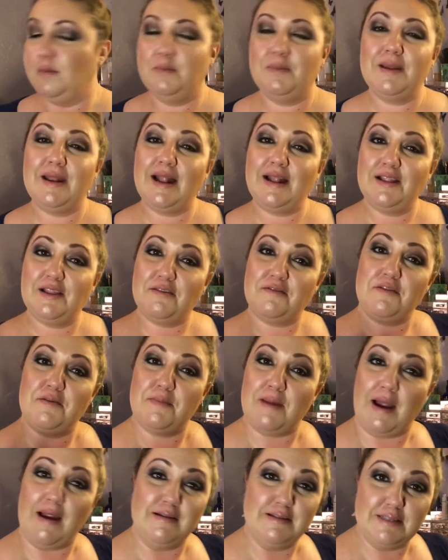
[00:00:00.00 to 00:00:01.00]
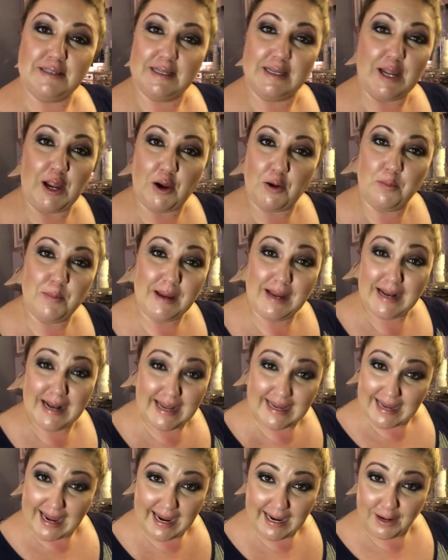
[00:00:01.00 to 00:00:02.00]
But I love the Pirates of the Caribbean.
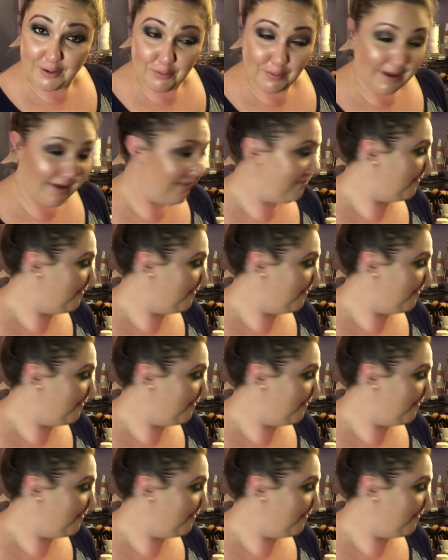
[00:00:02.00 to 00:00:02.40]
I can't get rid